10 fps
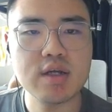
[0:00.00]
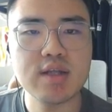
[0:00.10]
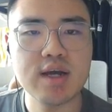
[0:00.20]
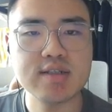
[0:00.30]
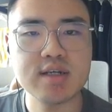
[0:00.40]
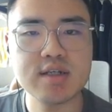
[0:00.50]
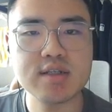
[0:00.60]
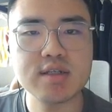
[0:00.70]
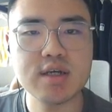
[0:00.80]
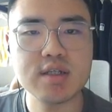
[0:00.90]
index
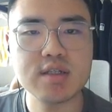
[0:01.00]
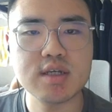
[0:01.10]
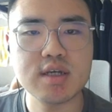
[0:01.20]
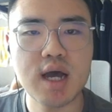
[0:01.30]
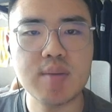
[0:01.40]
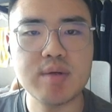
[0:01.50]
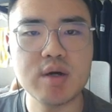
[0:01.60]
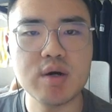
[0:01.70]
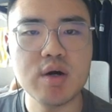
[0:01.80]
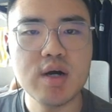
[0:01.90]
since its
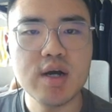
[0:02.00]
IPO,